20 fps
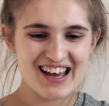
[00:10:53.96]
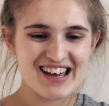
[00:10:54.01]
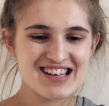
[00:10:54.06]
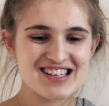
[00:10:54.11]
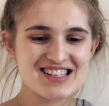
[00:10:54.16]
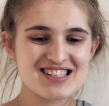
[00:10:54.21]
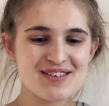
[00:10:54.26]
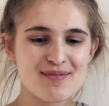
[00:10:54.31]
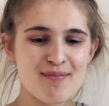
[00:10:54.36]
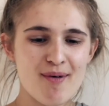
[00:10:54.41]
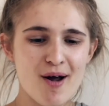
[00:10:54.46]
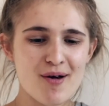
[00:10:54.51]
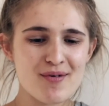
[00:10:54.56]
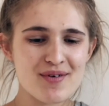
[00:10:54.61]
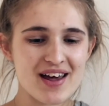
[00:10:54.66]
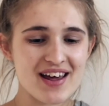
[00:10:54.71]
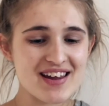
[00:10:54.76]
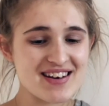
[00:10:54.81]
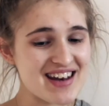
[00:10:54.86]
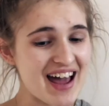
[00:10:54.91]
Simone
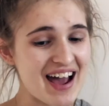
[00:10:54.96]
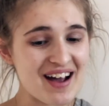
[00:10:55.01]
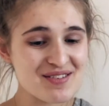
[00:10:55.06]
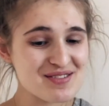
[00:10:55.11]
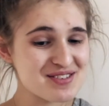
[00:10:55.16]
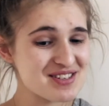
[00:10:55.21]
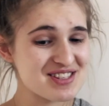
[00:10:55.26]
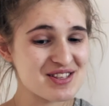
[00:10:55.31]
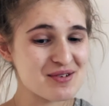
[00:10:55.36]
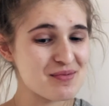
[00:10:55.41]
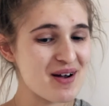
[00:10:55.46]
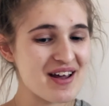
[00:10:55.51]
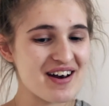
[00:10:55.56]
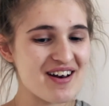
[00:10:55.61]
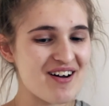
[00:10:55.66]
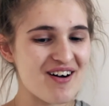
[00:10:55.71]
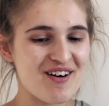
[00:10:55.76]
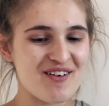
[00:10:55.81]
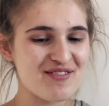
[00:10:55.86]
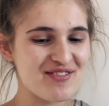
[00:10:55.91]
announced the winner
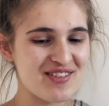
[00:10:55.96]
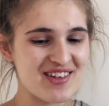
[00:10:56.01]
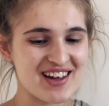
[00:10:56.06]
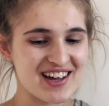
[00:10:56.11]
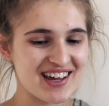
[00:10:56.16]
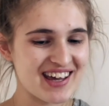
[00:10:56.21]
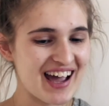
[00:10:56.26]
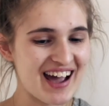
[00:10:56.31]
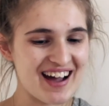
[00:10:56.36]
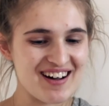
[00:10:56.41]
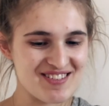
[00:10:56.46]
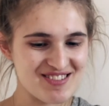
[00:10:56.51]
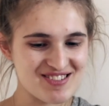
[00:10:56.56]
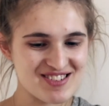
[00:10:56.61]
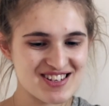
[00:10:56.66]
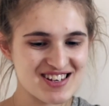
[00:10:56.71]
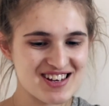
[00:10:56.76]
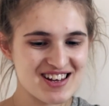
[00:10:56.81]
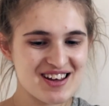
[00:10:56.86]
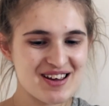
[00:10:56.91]
of the account,